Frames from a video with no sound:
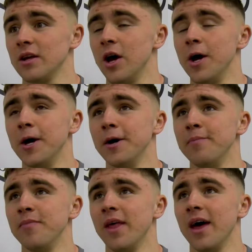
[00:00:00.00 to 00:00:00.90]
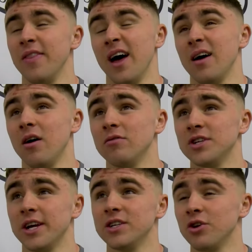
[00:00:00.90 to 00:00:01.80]
And that
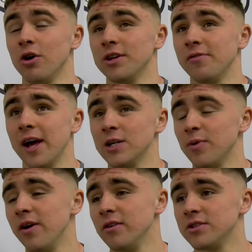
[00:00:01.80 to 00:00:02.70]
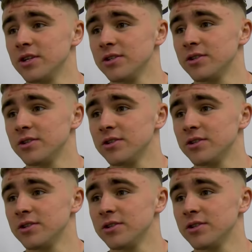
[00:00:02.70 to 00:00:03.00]
obviously gives you all different experiences